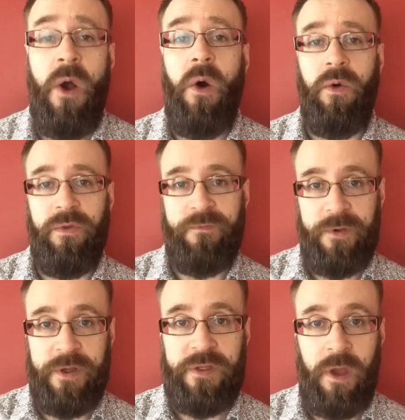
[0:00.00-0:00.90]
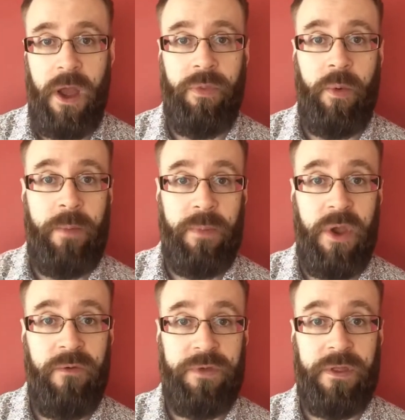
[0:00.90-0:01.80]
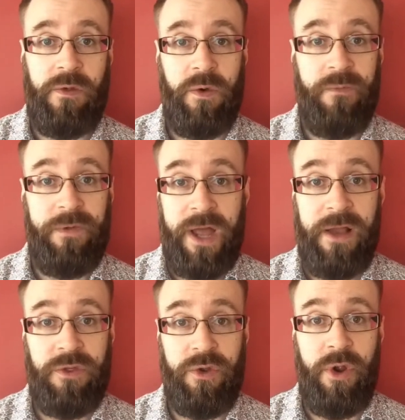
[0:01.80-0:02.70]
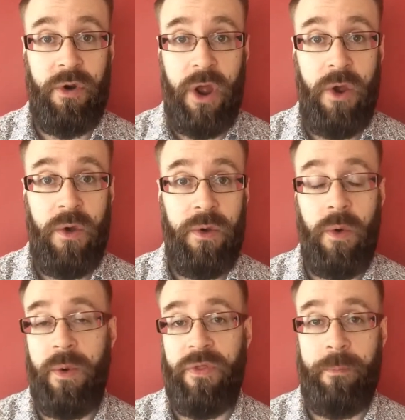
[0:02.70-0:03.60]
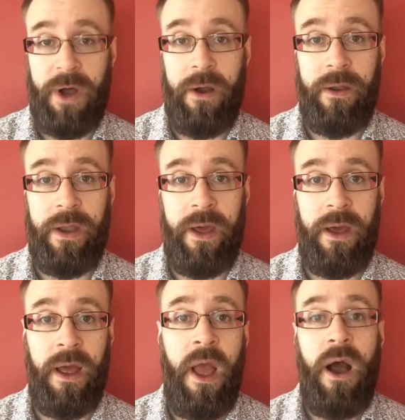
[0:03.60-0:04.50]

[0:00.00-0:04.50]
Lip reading: or the first time that we moved into a flat on our own or with a partner,